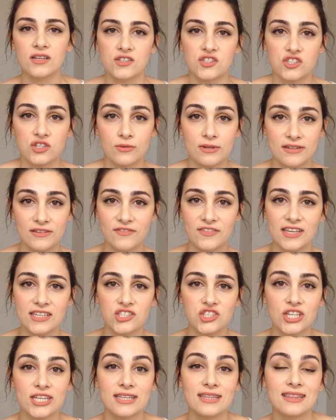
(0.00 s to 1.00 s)
So
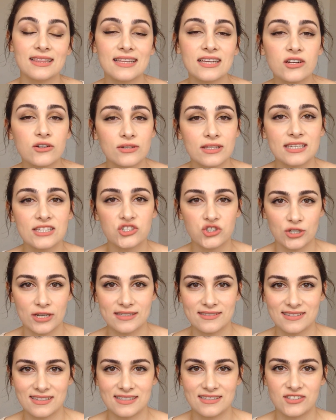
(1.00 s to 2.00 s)
invece literally
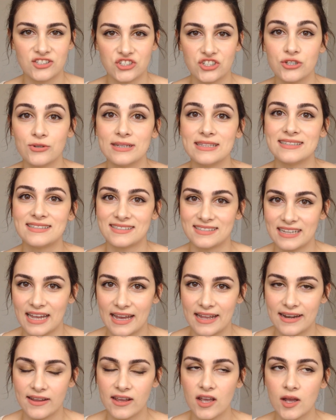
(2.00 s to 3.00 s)
translates to
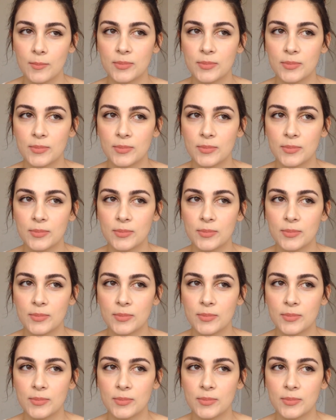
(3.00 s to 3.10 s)
instead,